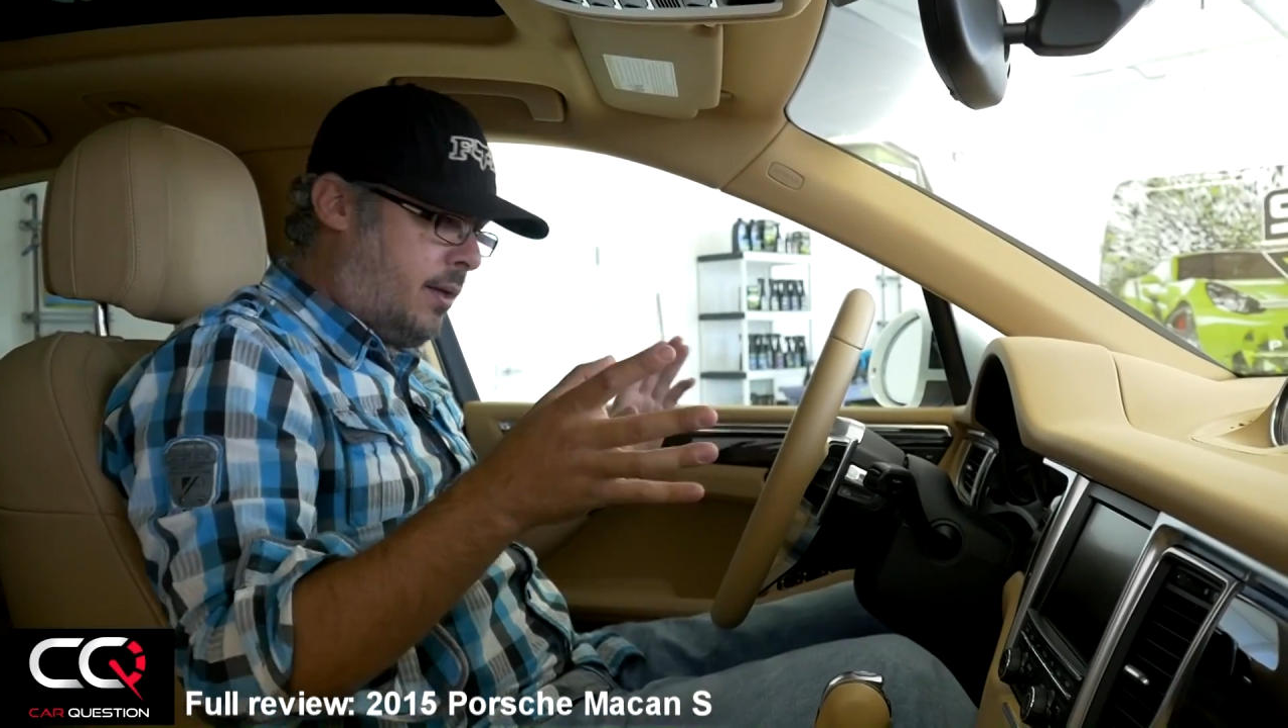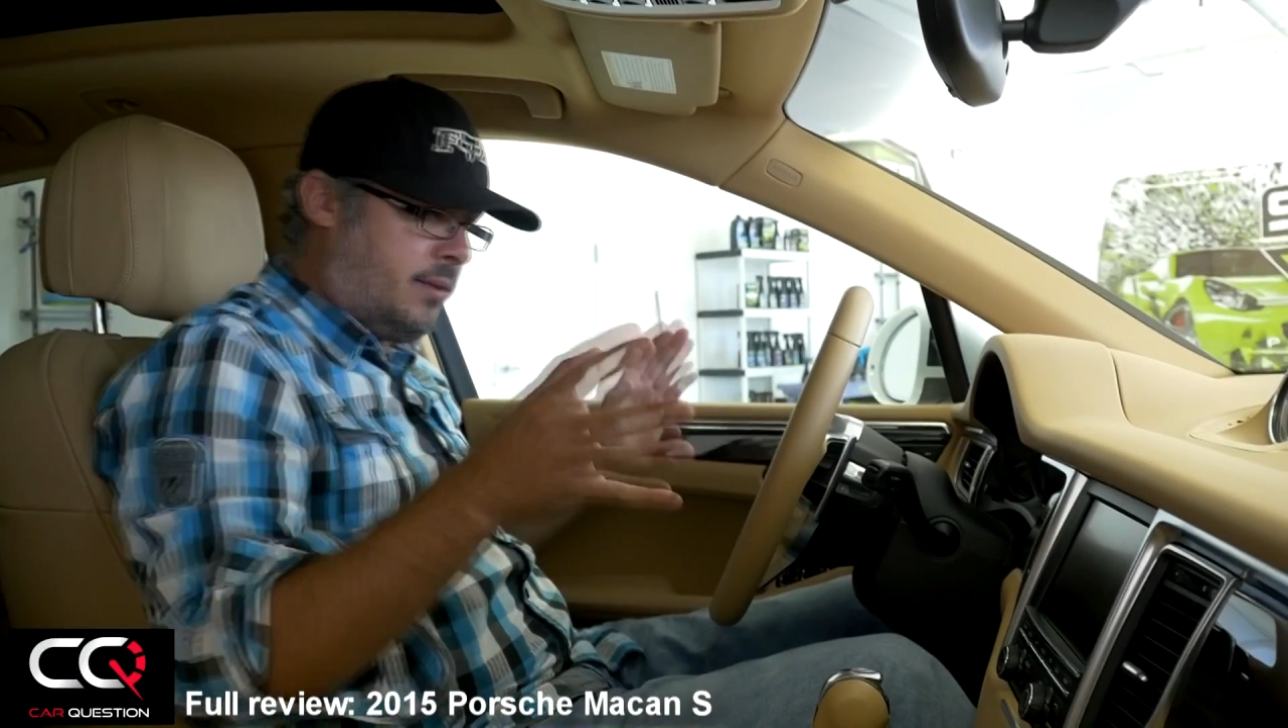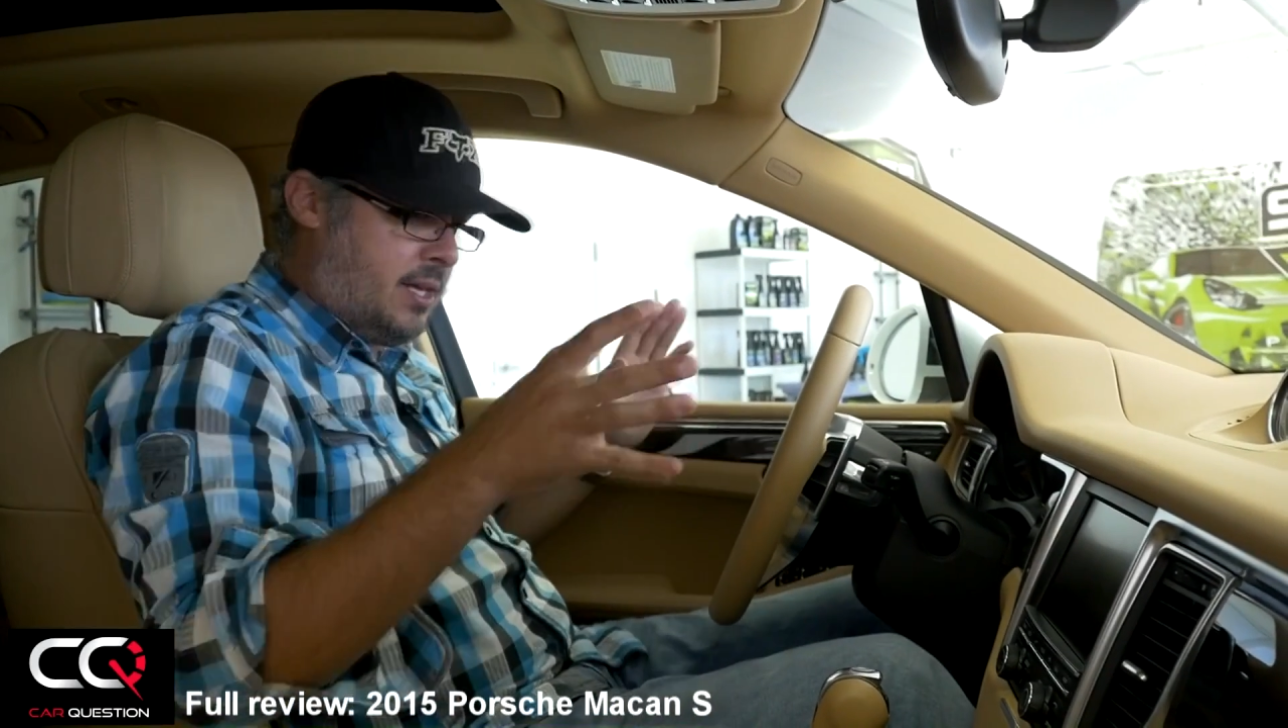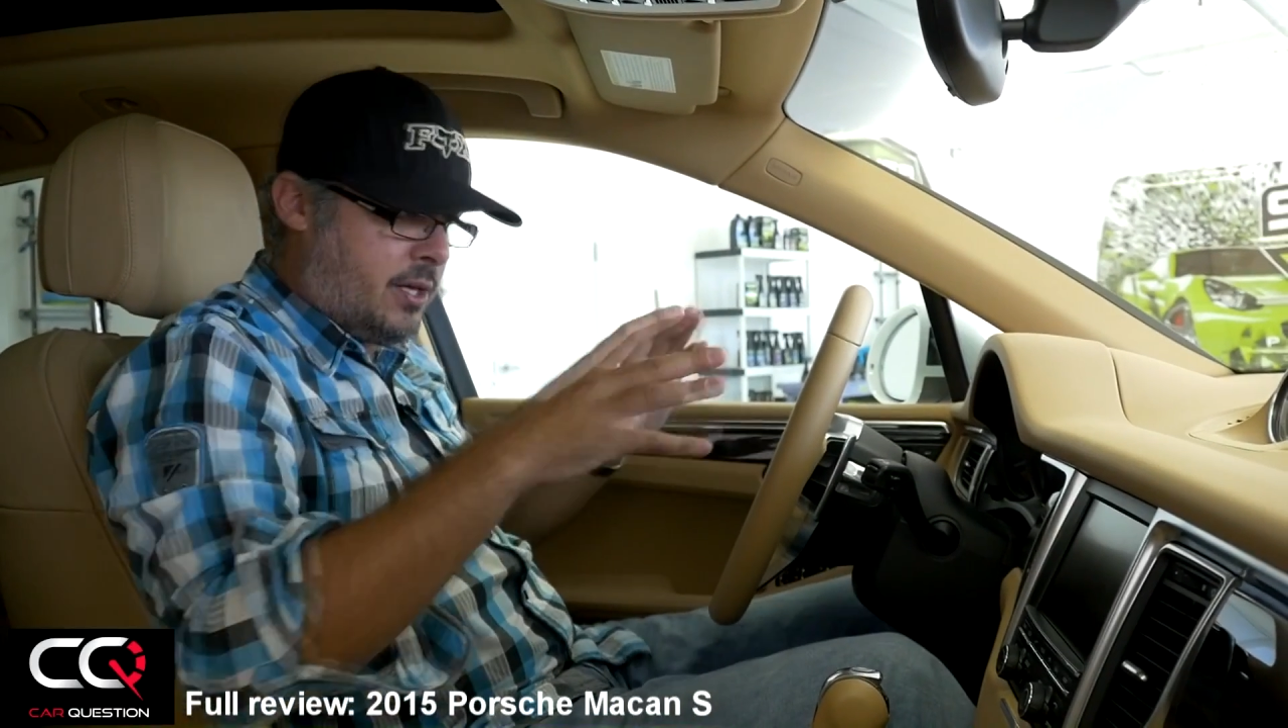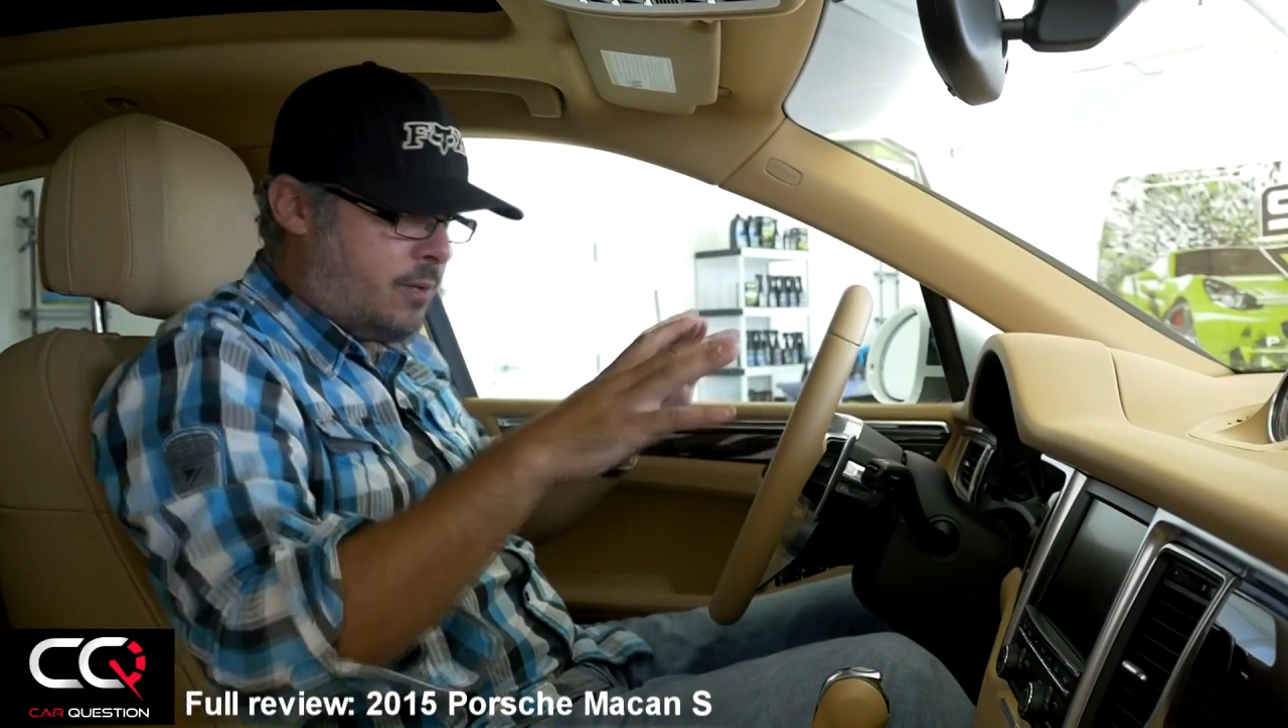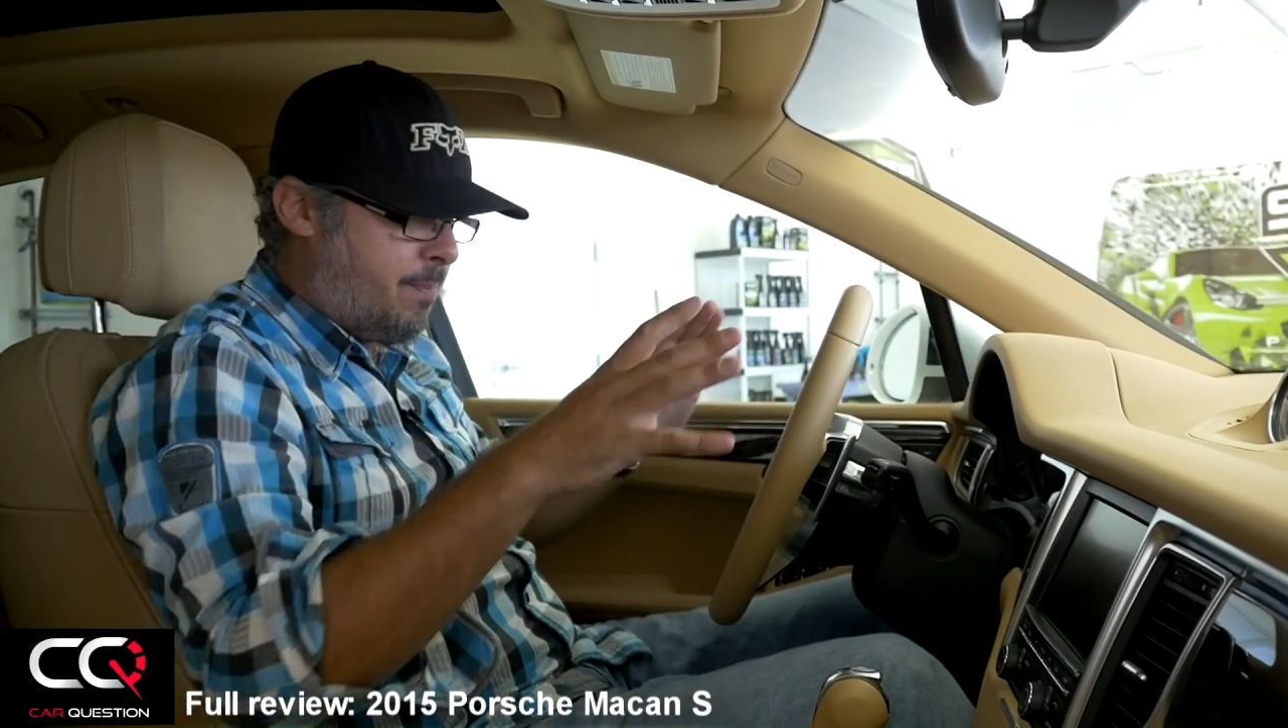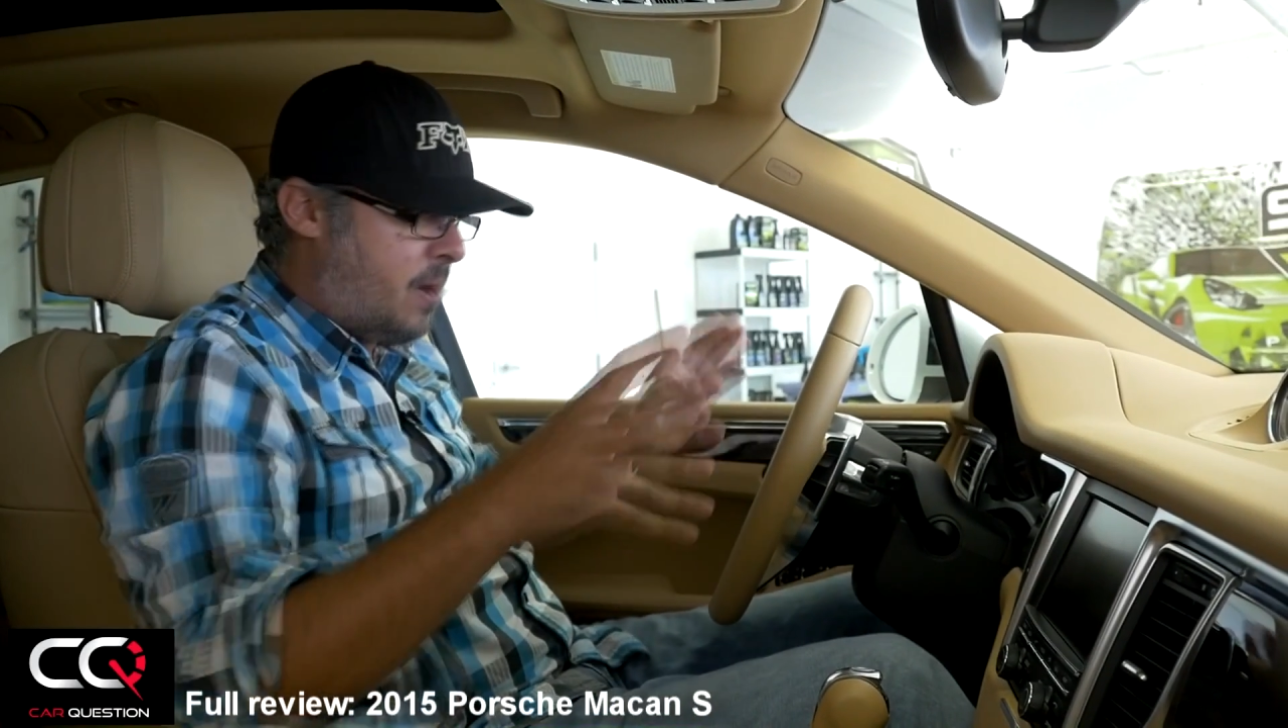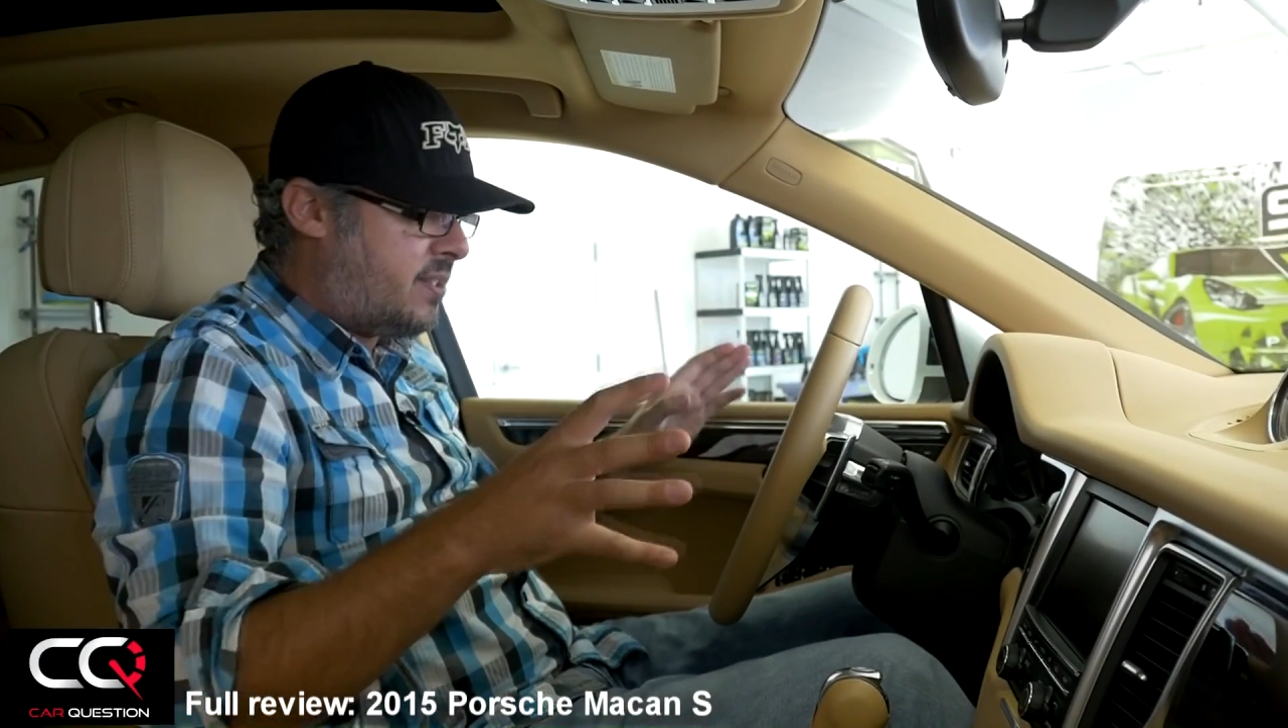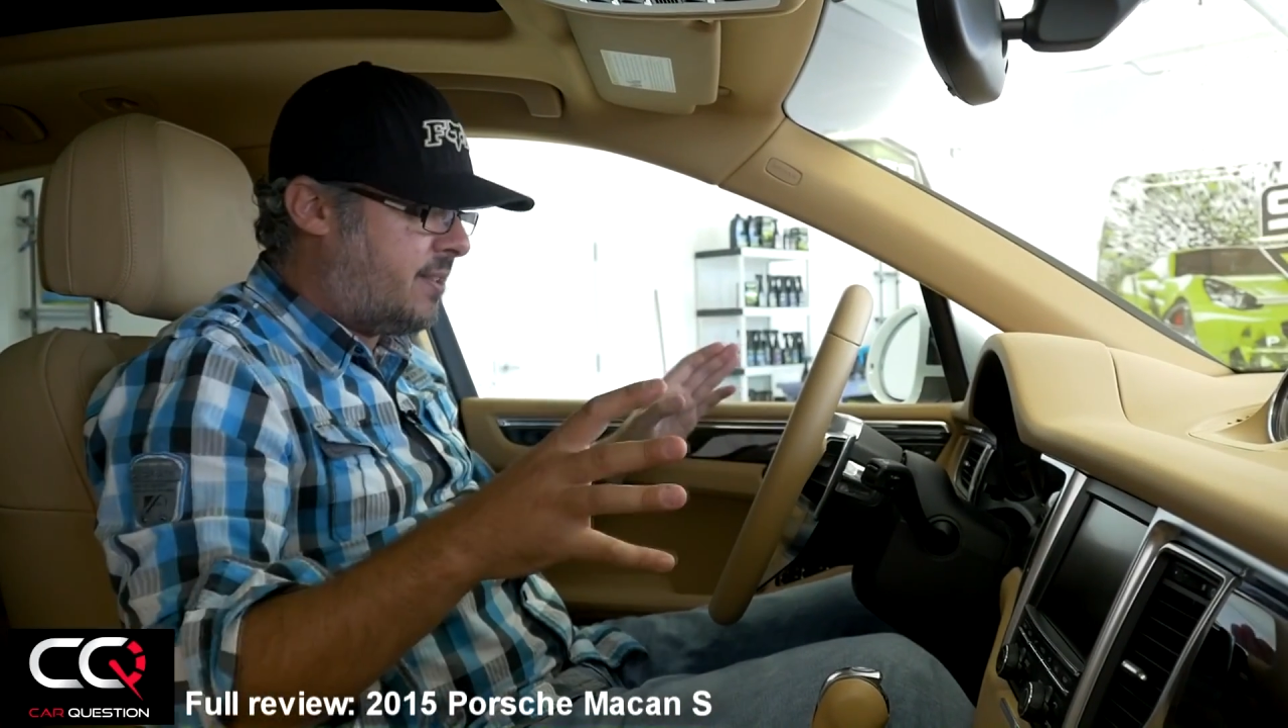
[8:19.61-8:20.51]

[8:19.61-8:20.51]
the other parts